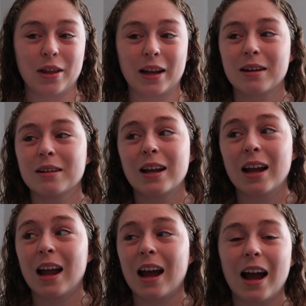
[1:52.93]
Like,
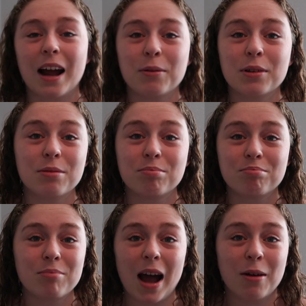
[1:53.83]
I
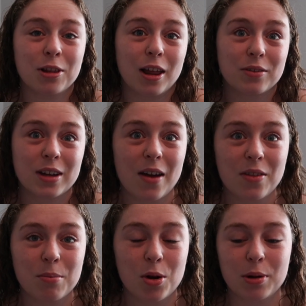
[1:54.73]
would love to have
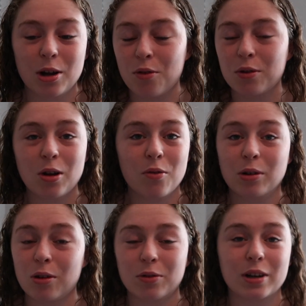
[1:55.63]
that moment over and over
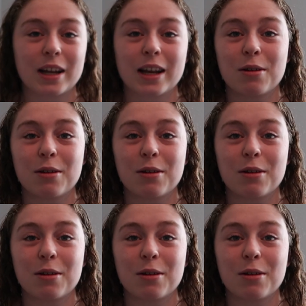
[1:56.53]
and over again.